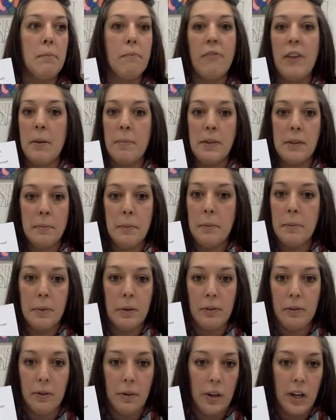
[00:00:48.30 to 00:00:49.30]
famous
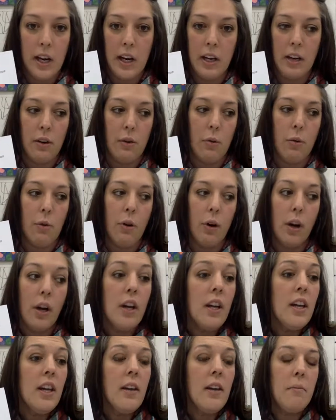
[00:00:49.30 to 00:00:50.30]
people have created, or
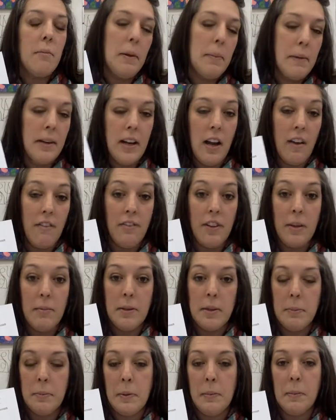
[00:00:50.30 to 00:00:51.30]
maybe not
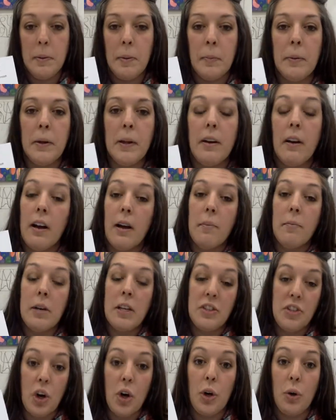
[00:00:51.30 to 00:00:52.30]
famous people, but
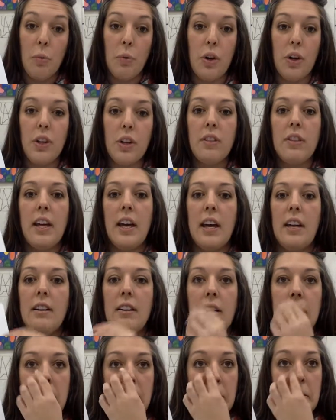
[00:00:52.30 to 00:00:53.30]
it's artwork that
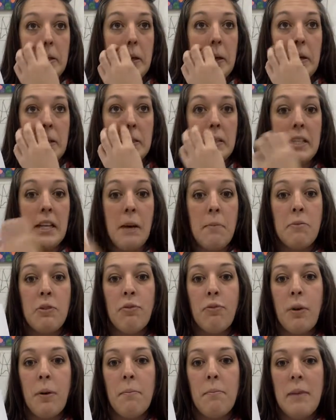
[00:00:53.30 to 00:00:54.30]
is stemmed
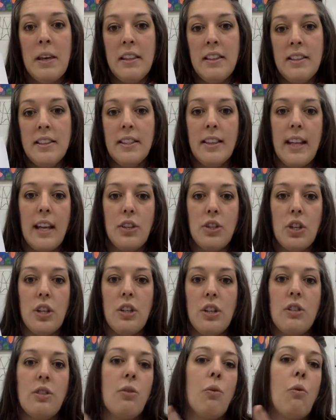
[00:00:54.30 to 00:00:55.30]
from myths,
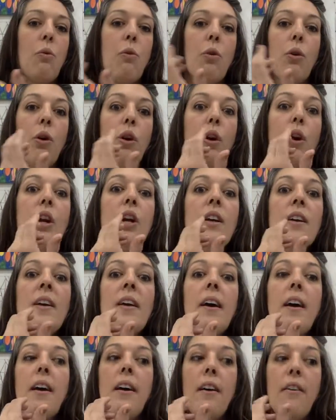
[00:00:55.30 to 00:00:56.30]
legends, or
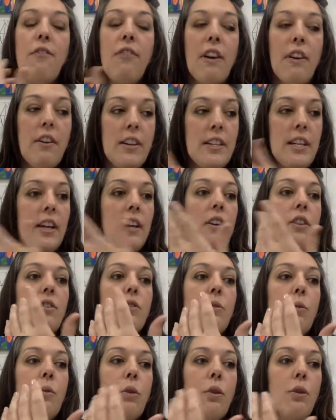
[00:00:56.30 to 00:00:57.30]
fairy
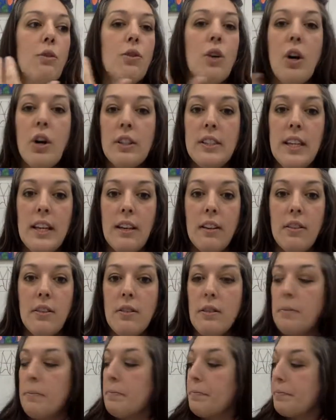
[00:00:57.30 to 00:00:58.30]
tales or tall
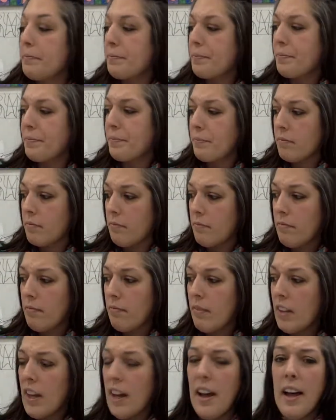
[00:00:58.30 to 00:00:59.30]
tales.
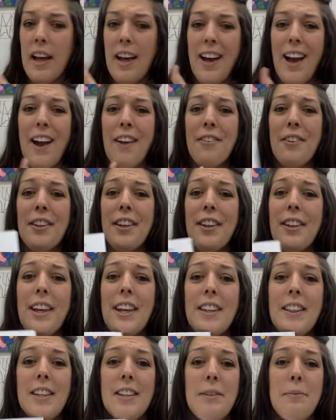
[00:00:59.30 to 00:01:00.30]
I really
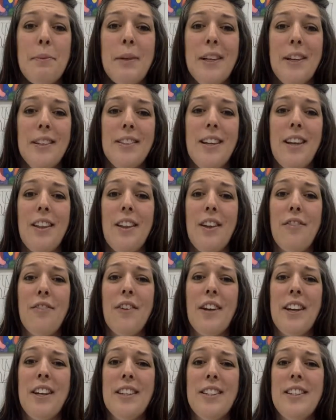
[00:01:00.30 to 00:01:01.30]
like this because I love
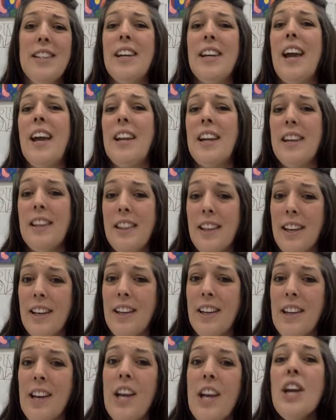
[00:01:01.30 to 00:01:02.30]
fantasy
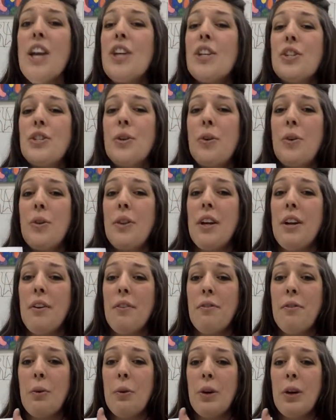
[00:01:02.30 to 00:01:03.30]
anything. So
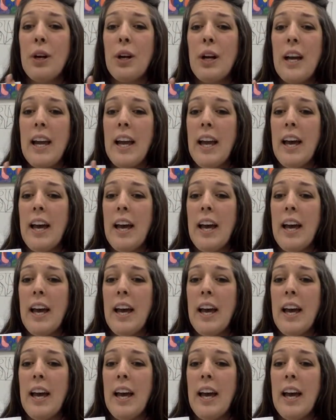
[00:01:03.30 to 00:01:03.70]
therefore,